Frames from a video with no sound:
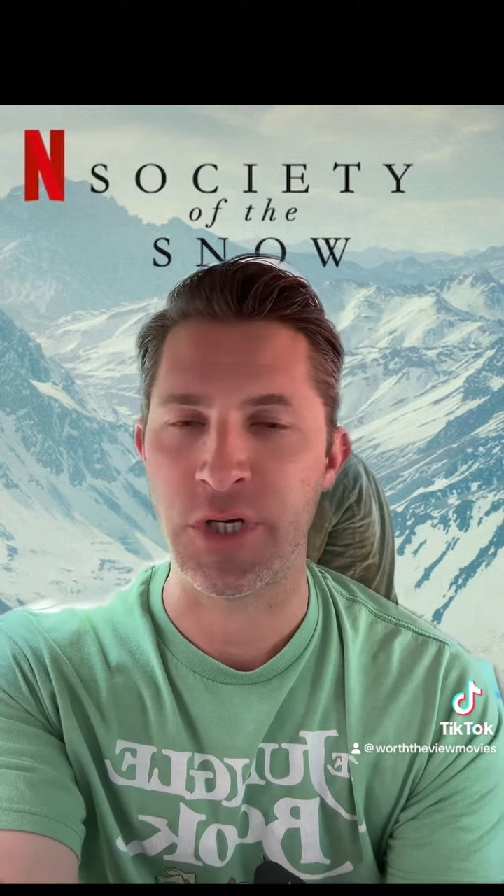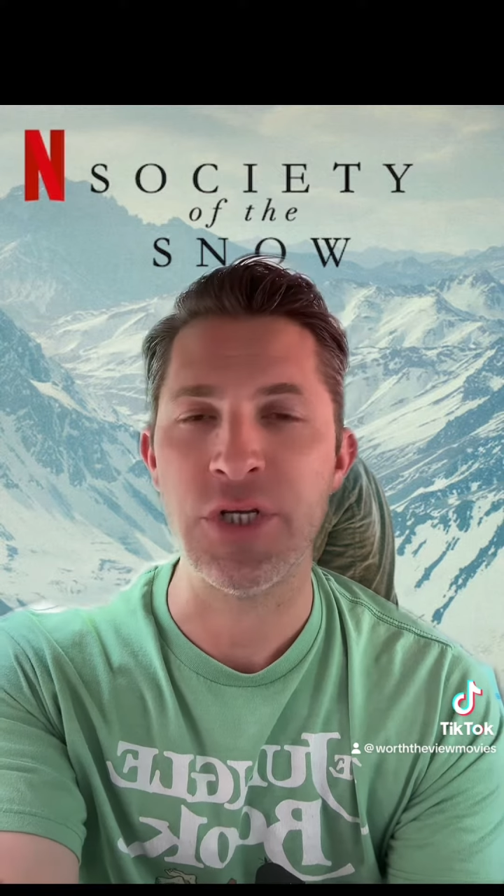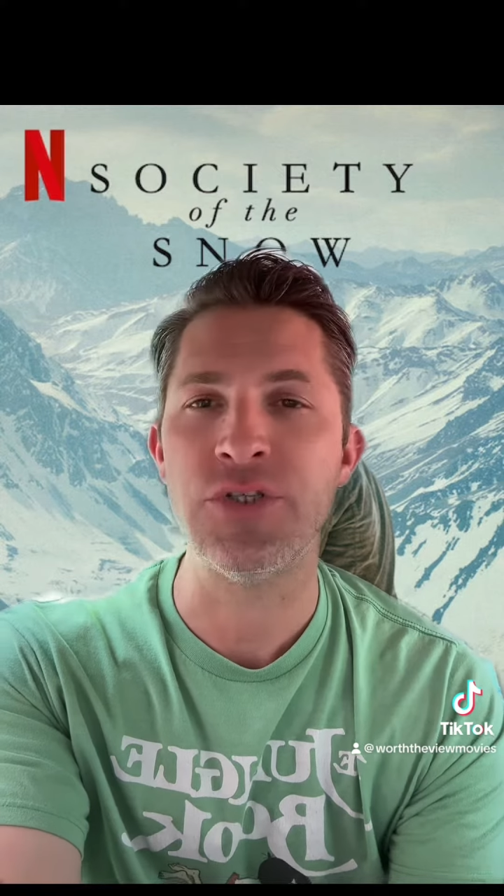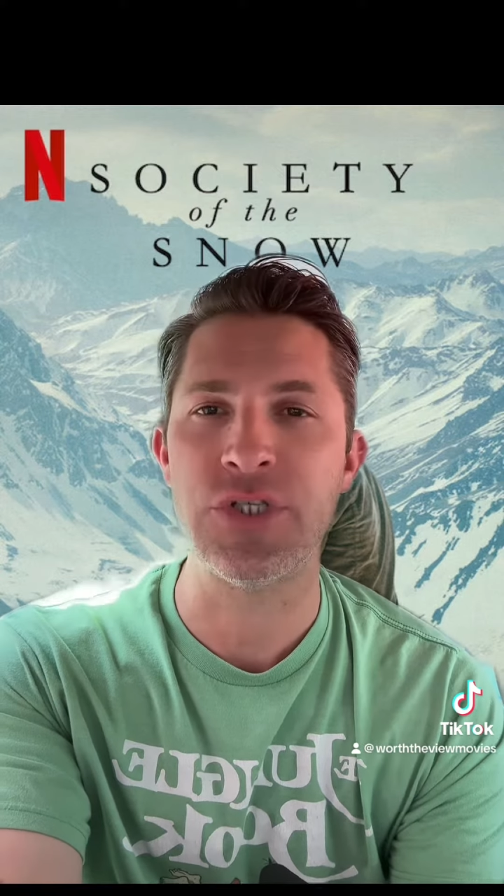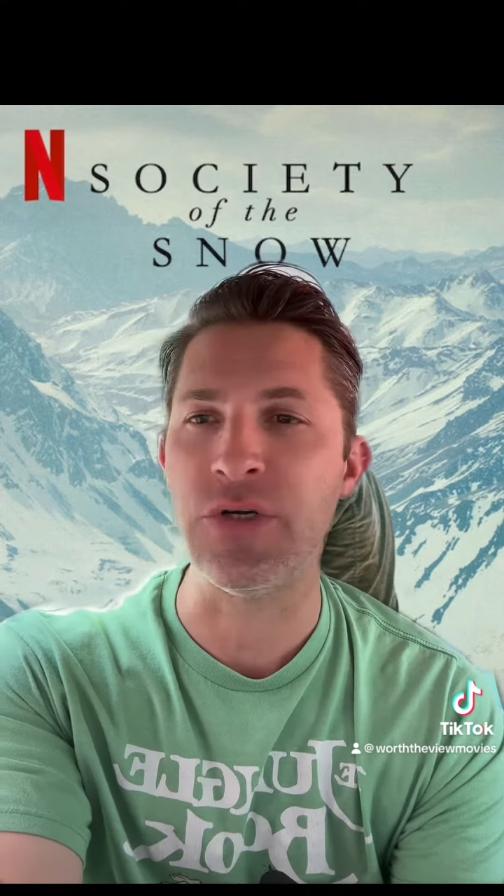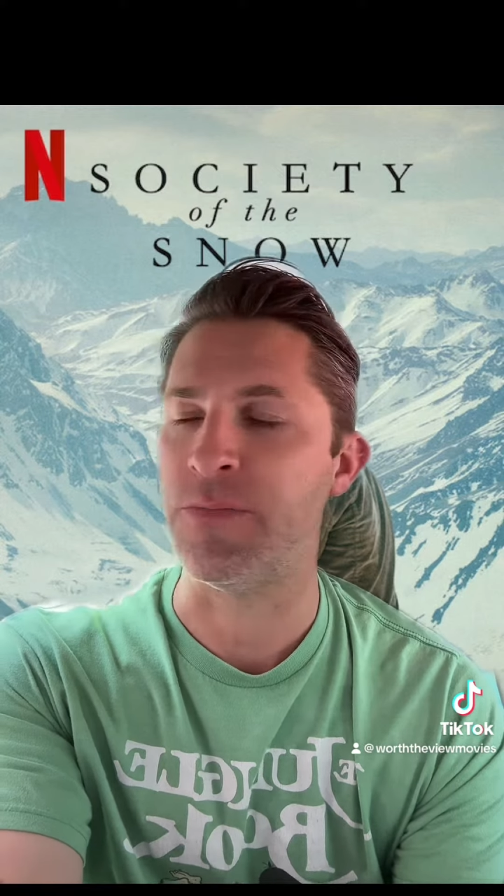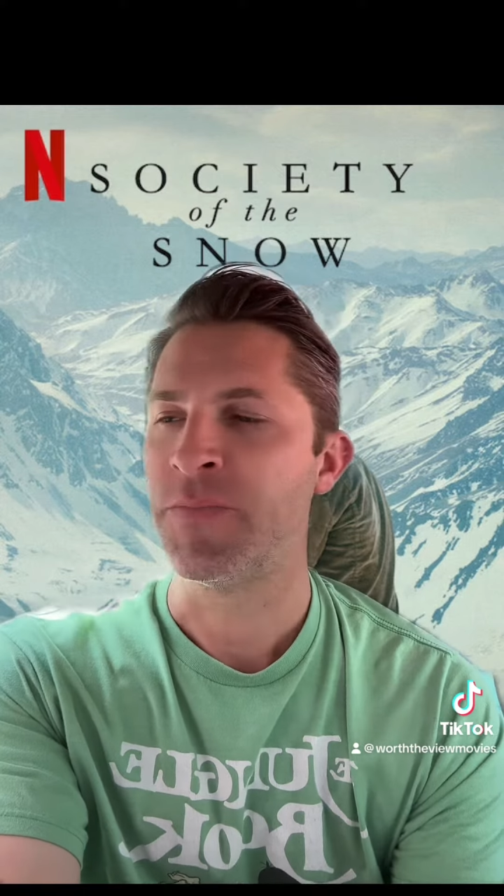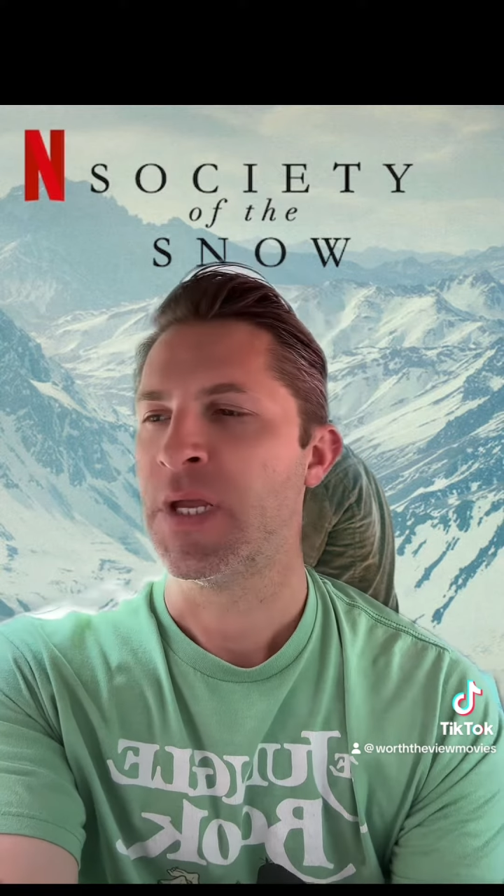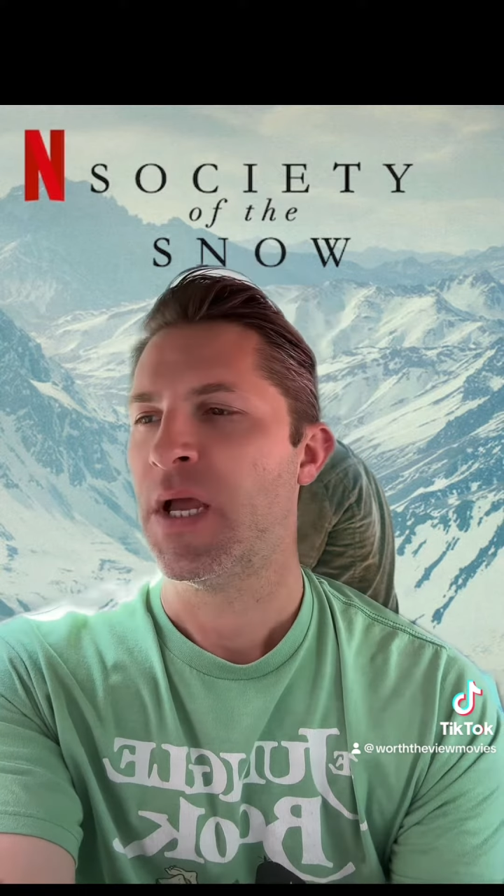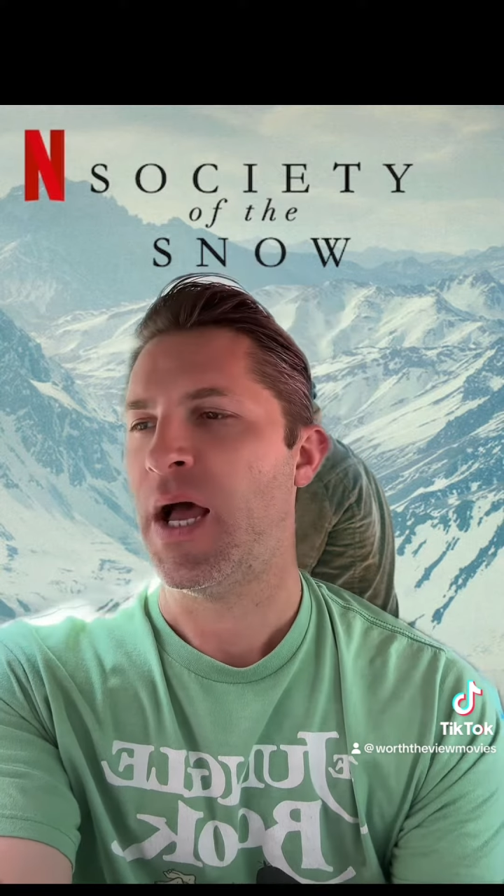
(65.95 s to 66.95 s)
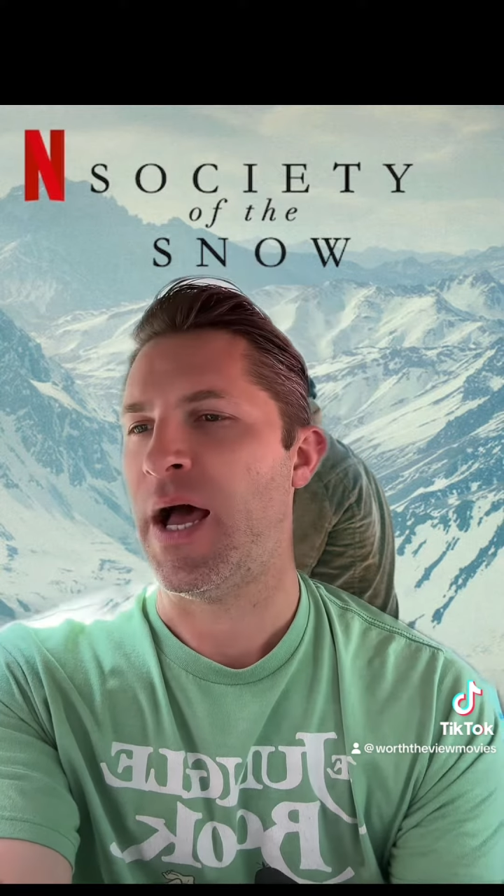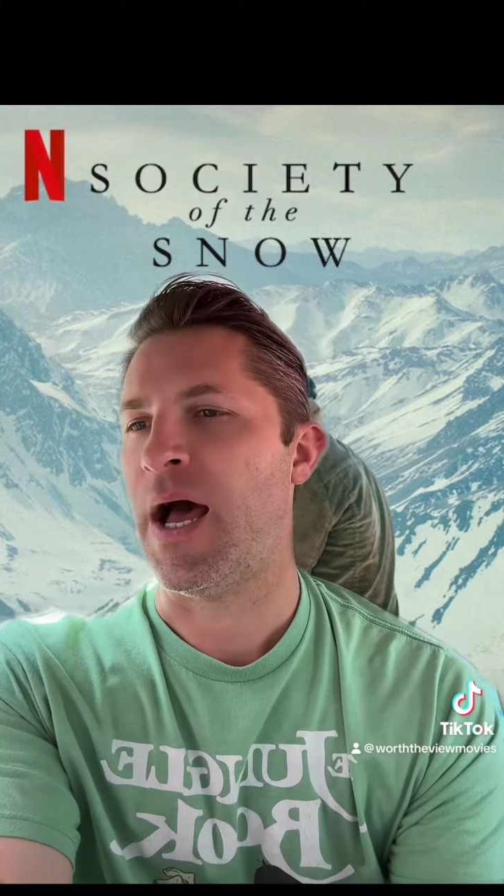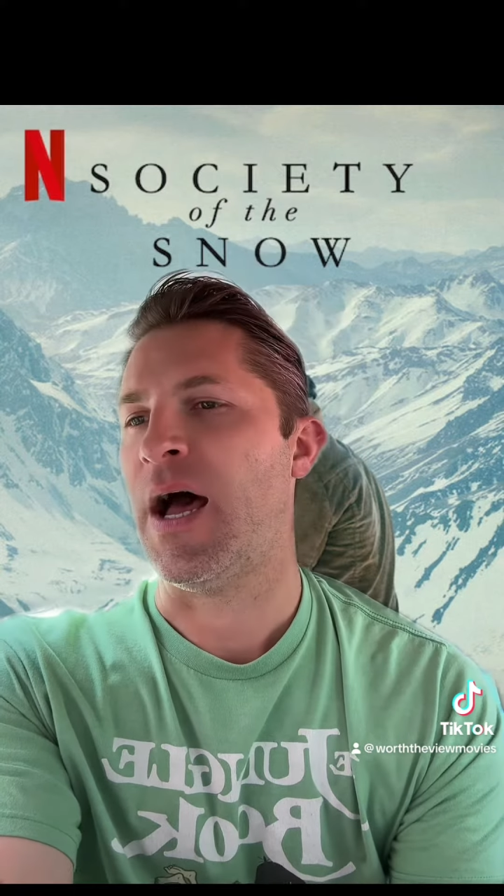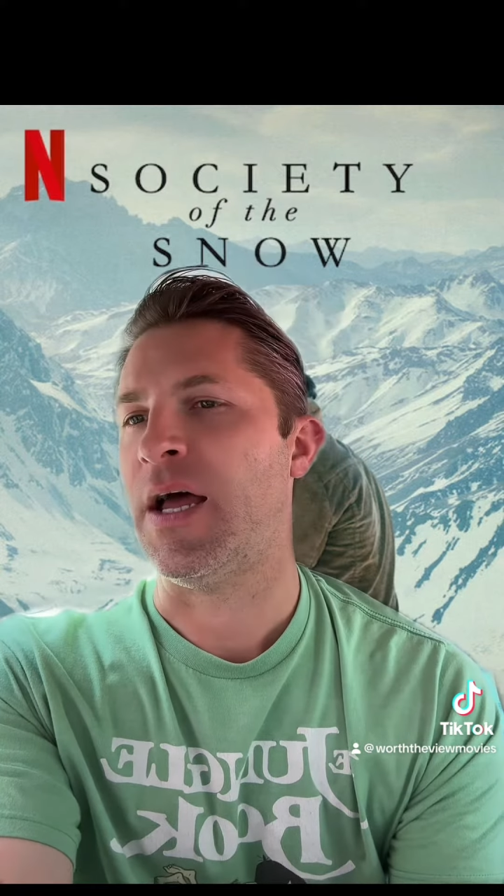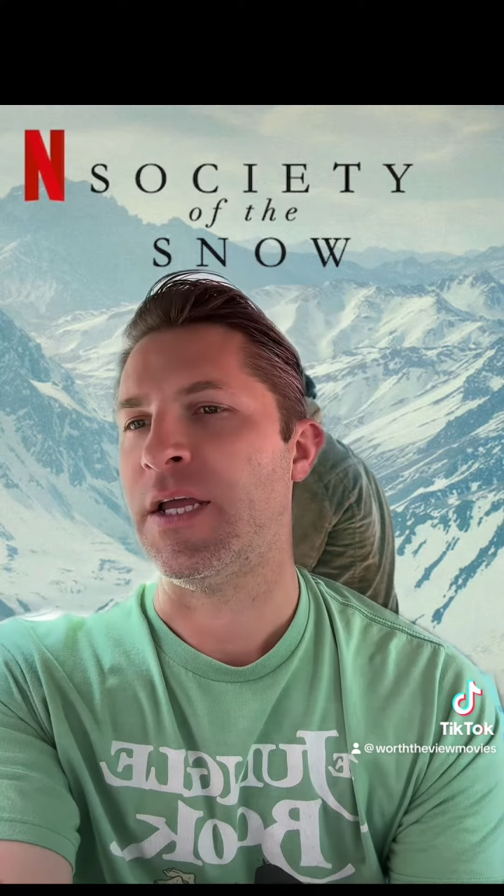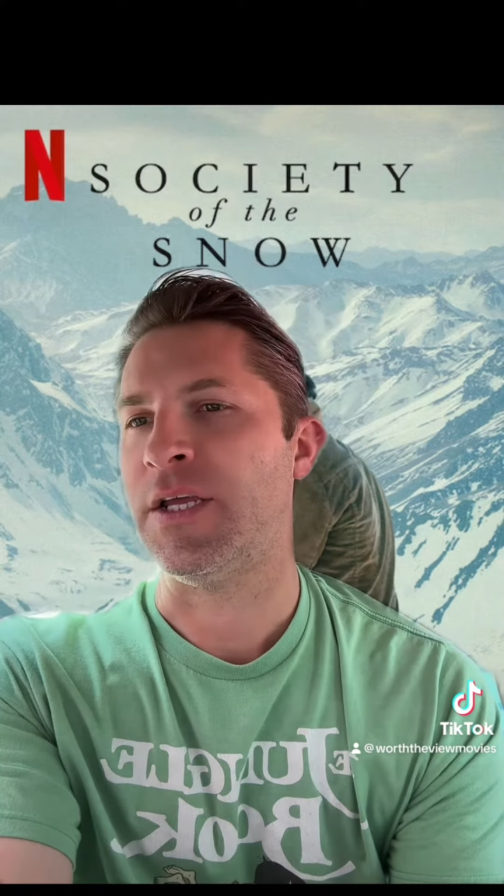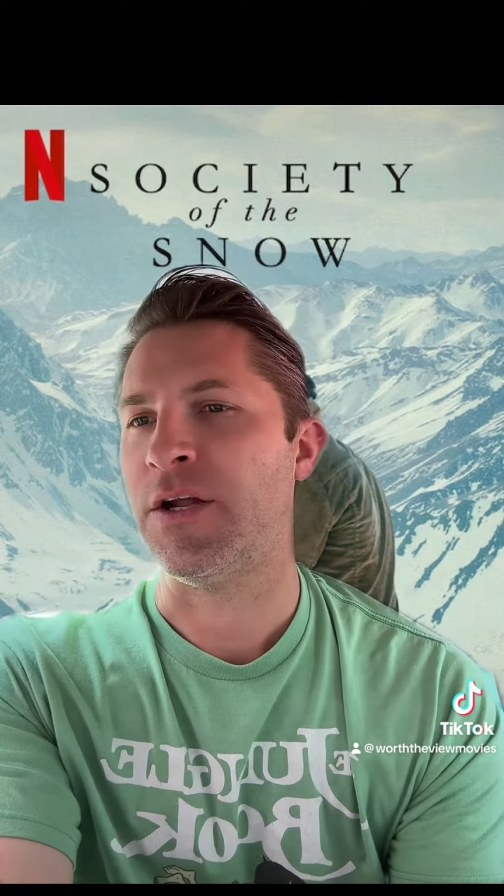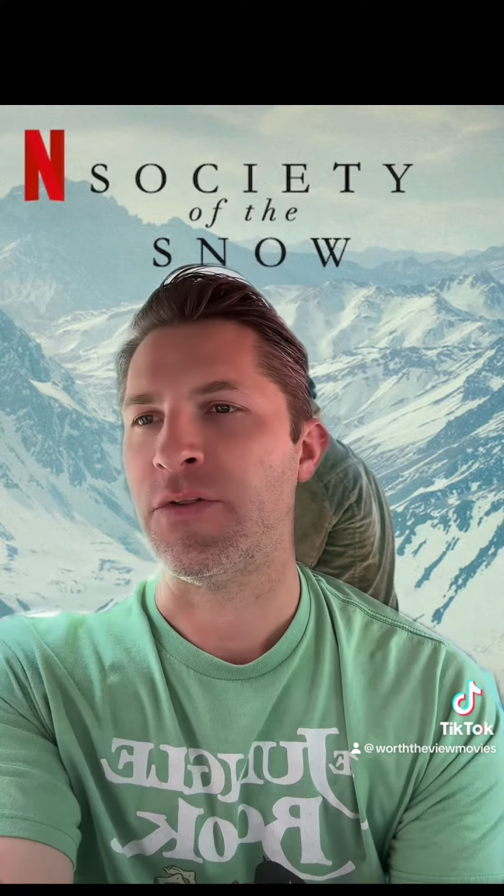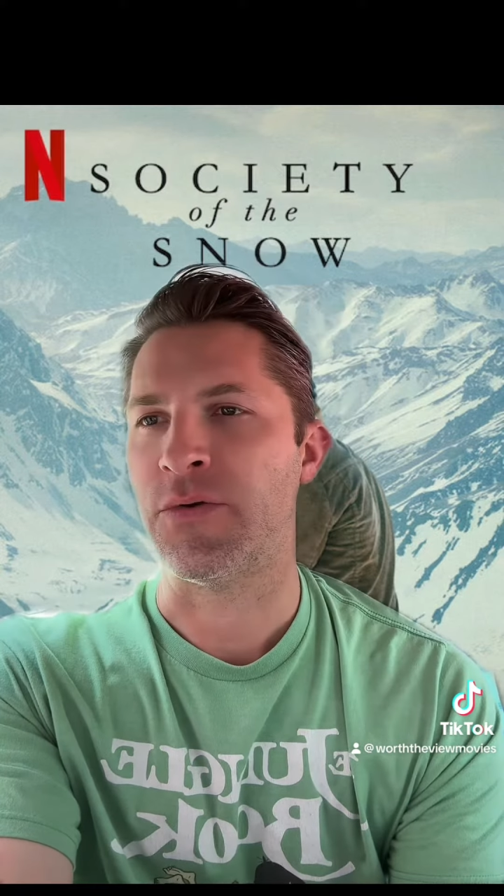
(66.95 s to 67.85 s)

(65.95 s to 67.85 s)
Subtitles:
The